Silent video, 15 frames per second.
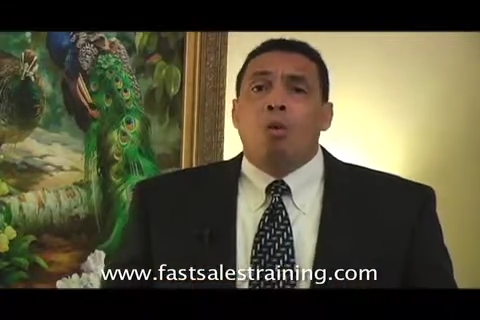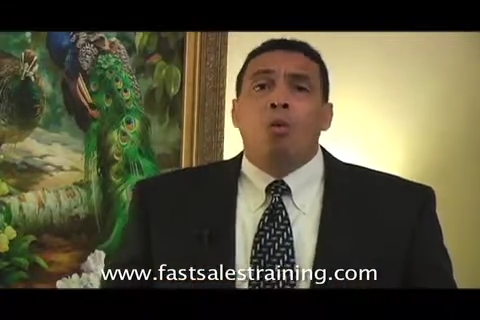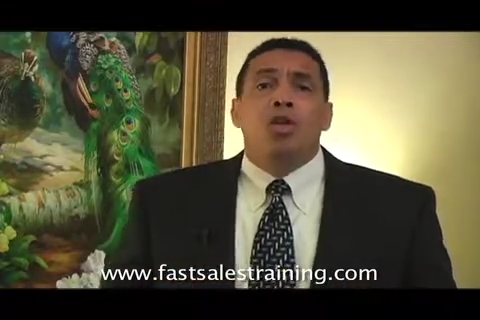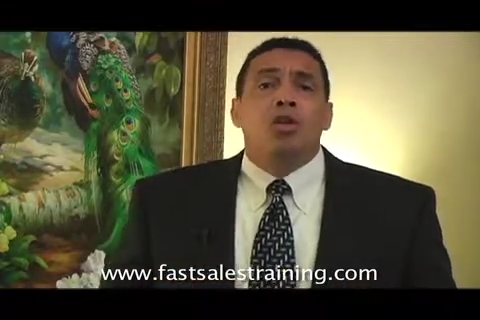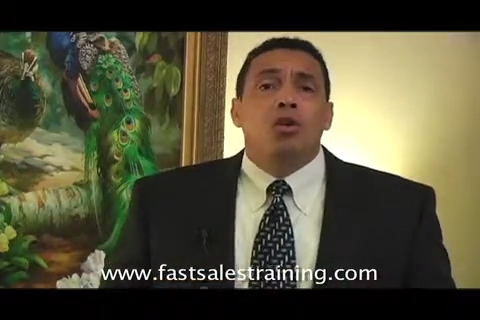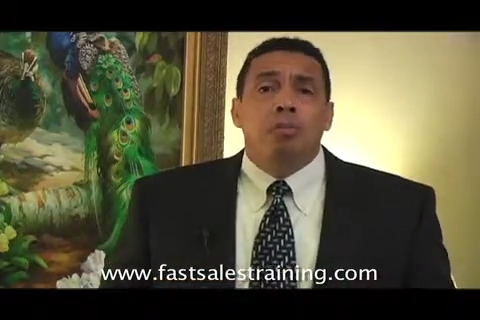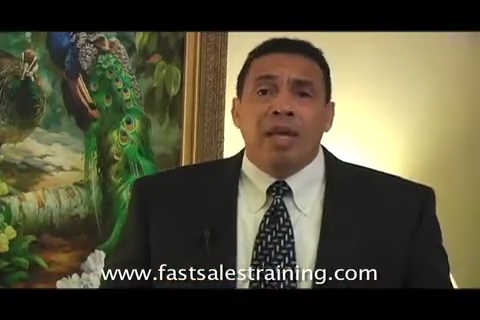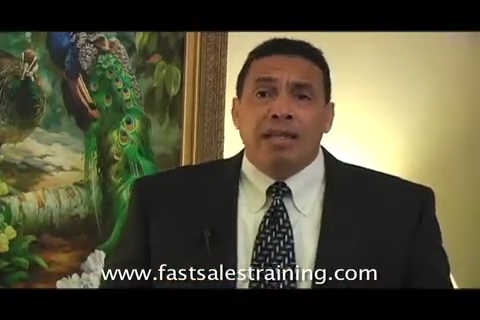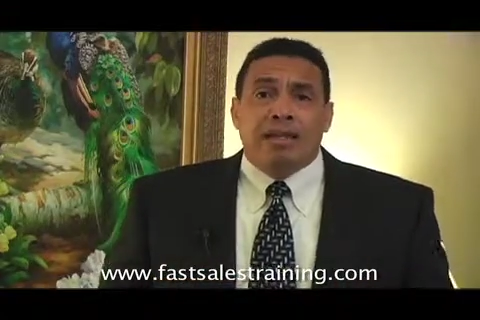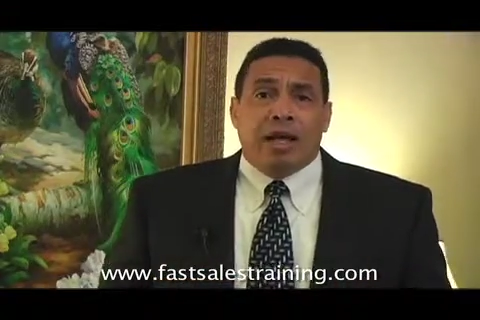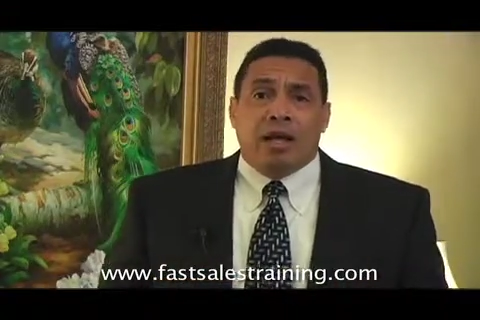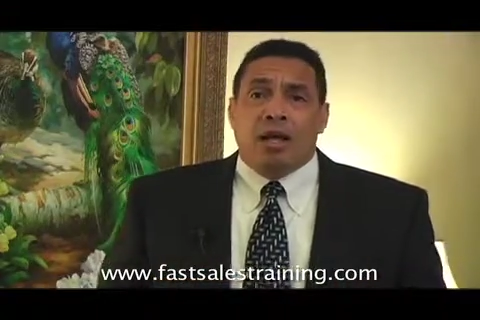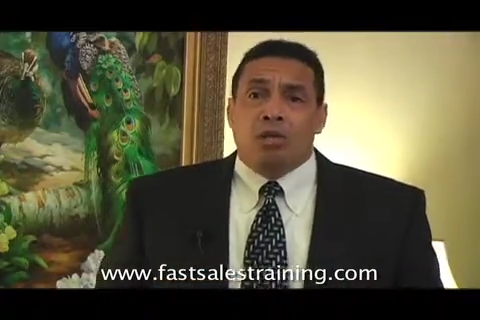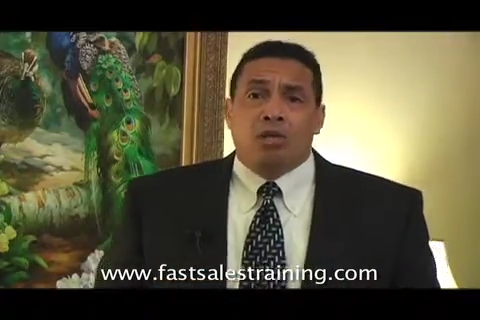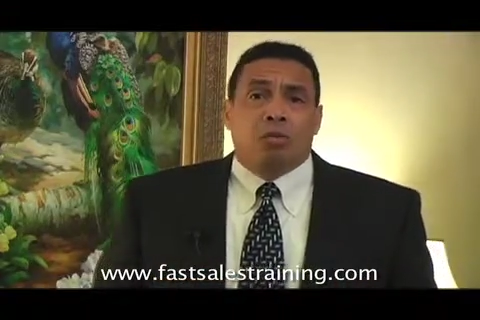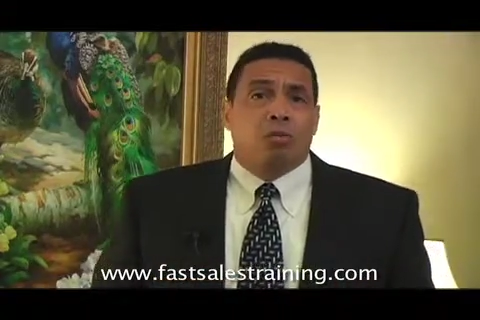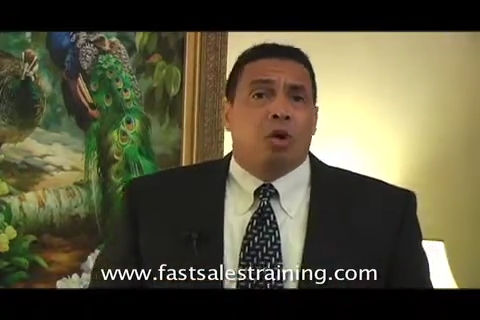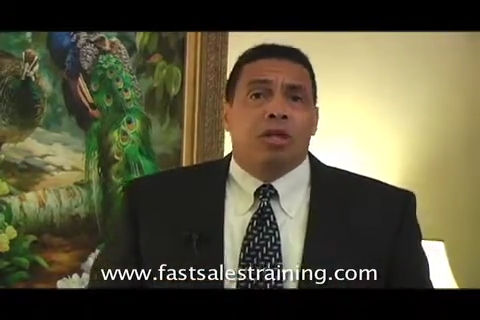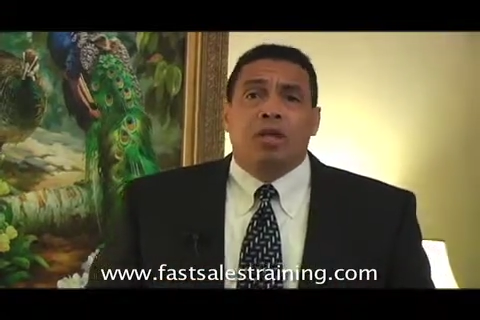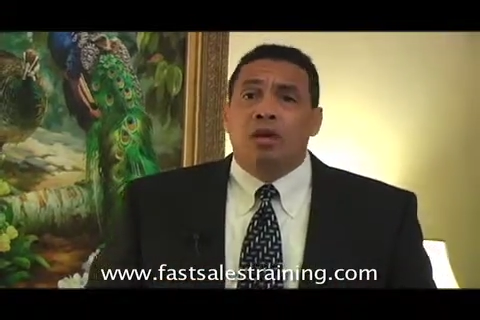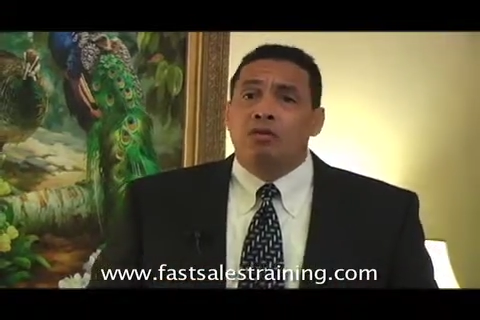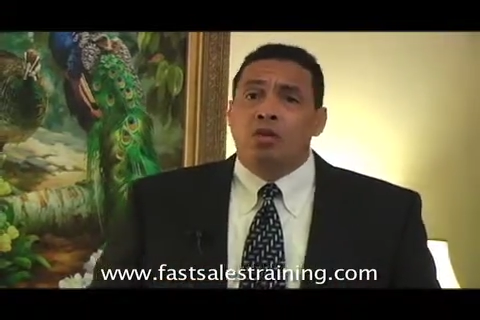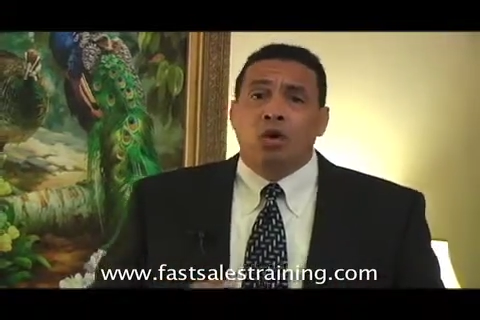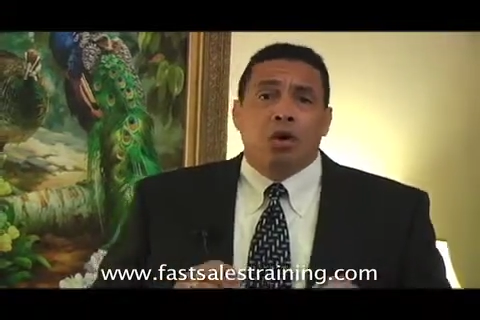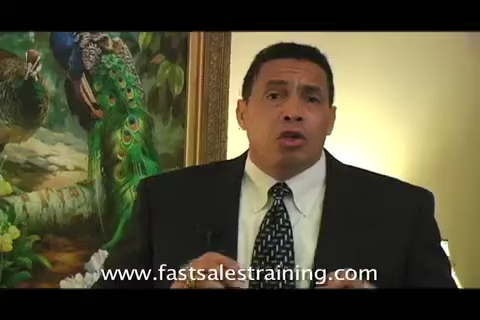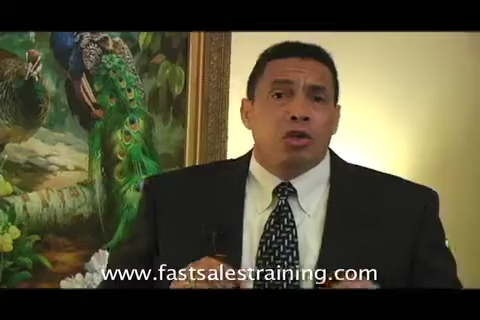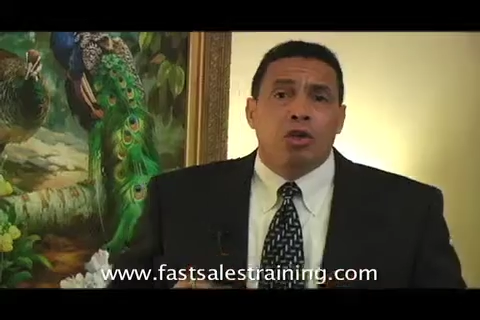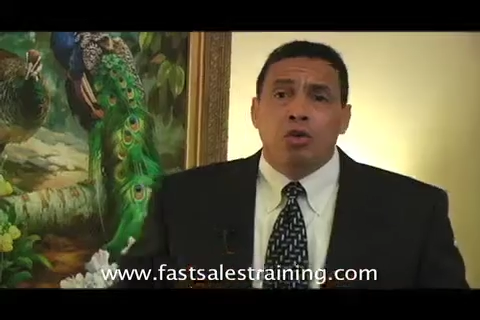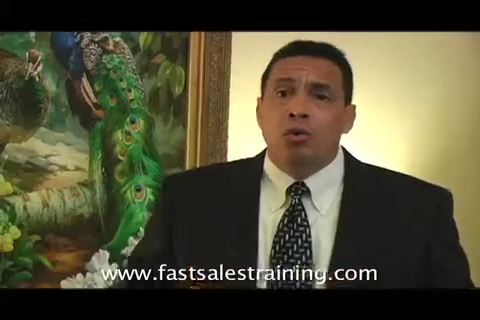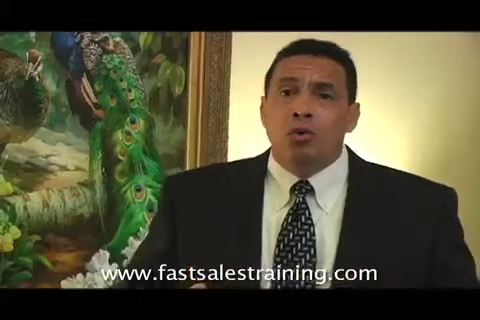when you meet that customer, it gives you a
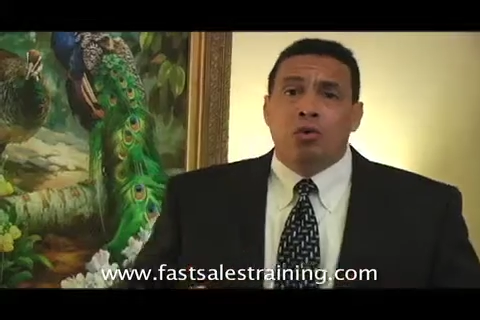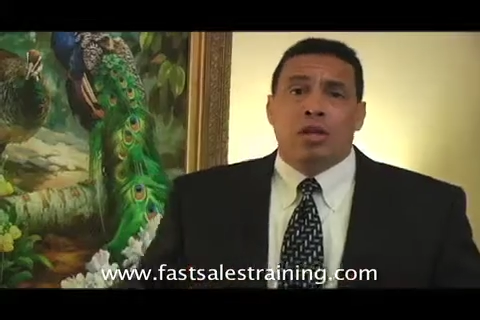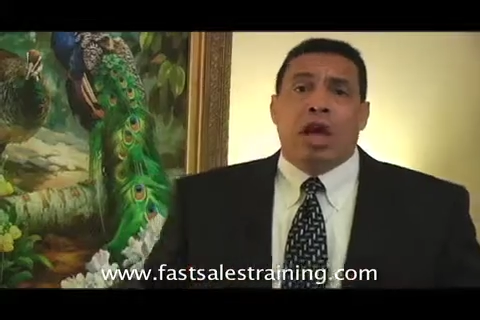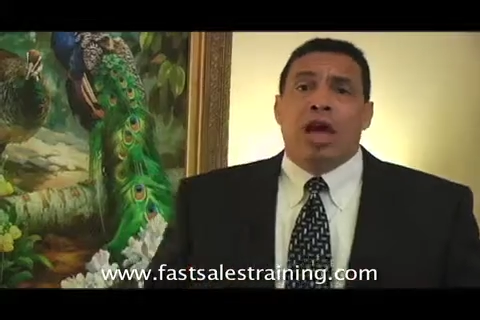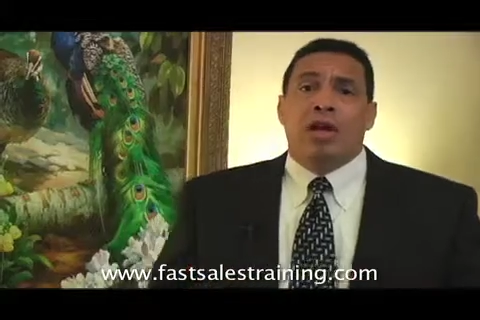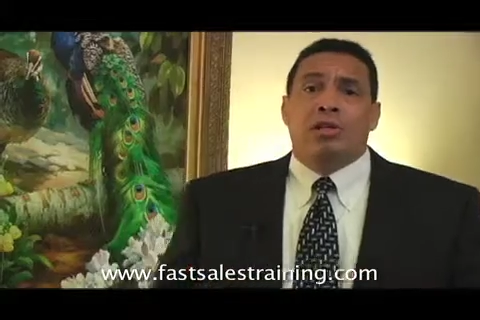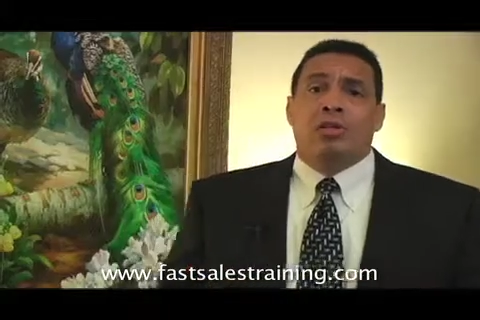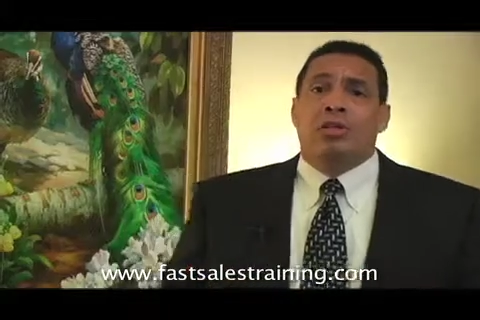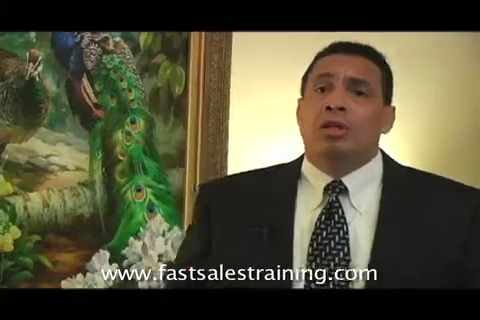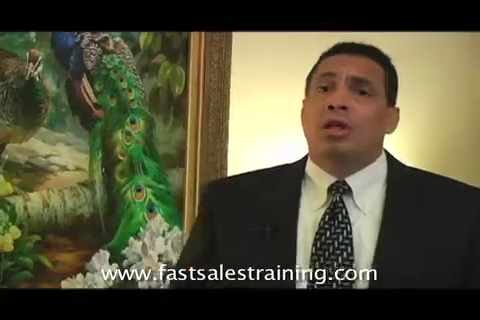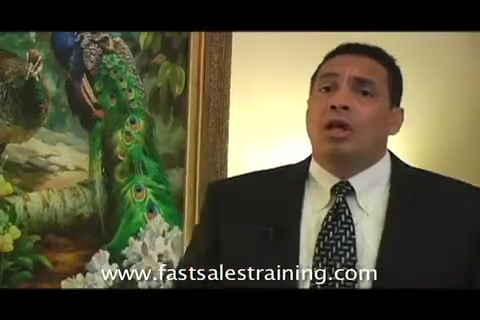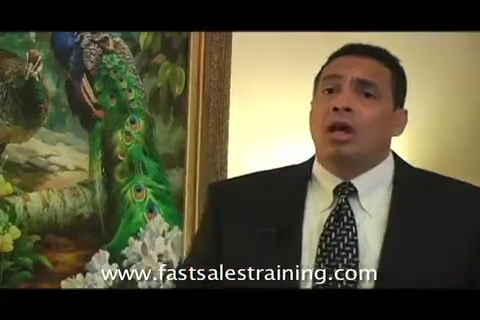huge edge.